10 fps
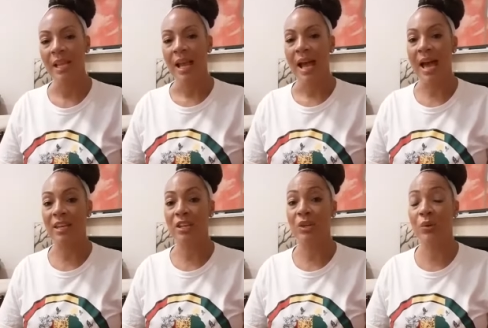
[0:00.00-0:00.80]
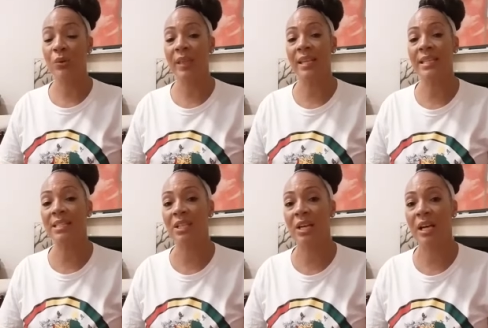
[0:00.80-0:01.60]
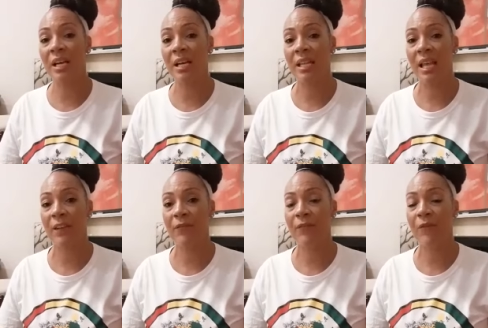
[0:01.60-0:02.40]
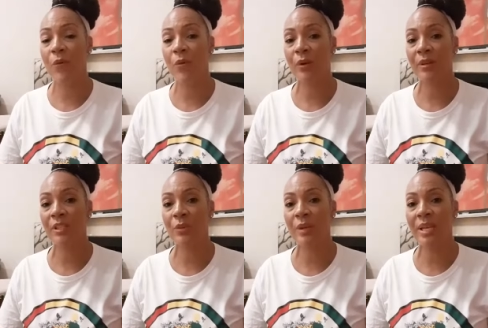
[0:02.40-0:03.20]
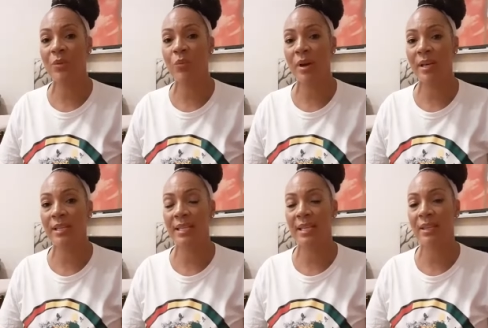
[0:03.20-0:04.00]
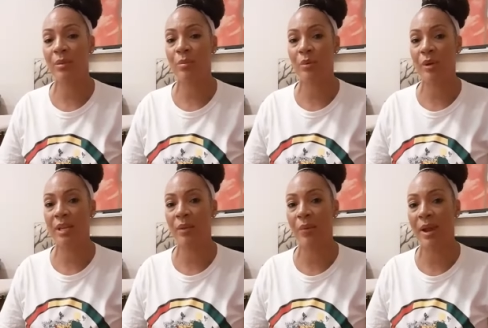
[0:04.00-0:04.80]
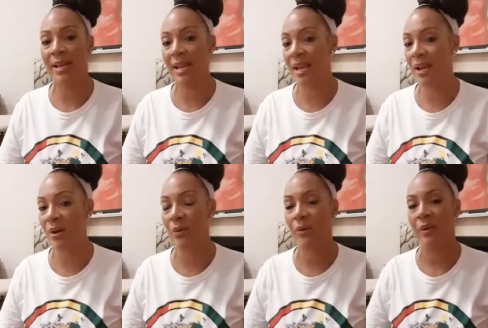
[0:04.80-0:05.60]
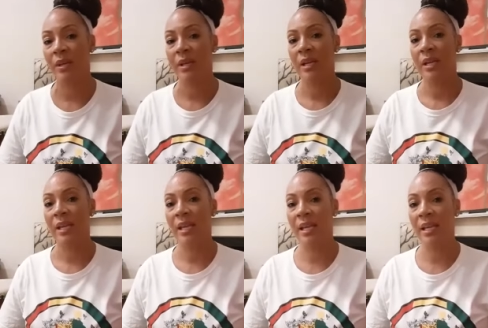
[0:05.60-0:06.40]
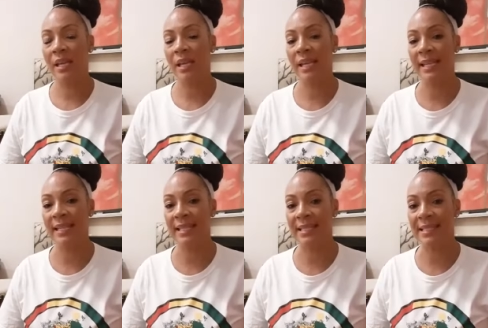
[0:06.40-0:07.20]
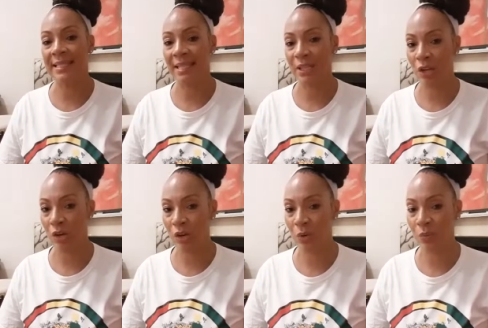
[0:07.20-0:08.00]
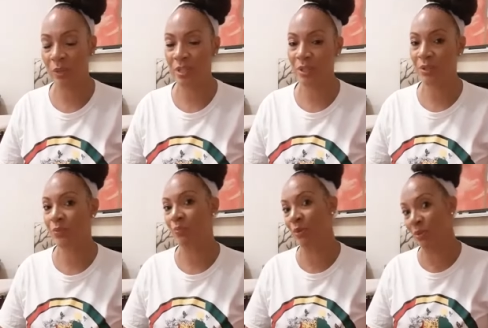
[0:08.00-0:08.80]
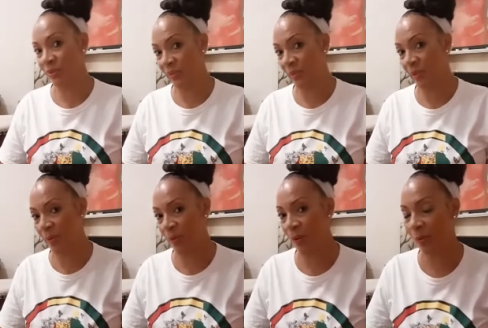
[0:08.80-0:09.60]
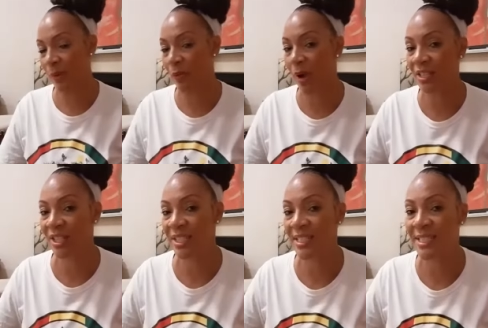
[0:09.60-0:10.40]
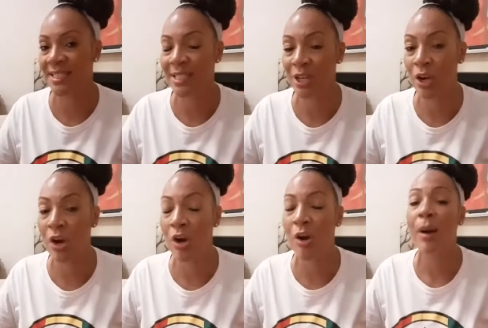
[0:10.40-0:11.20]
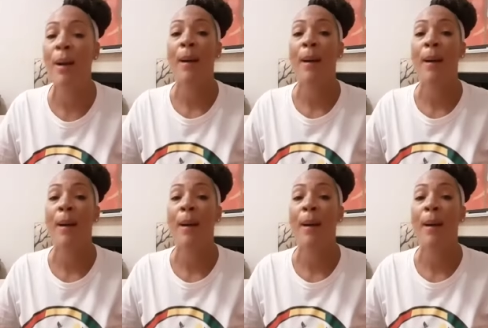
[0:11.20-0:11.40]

I know that it's uh, like 4.21 in the morning right now in Senegal, which most of the people will be watching this in Senegal.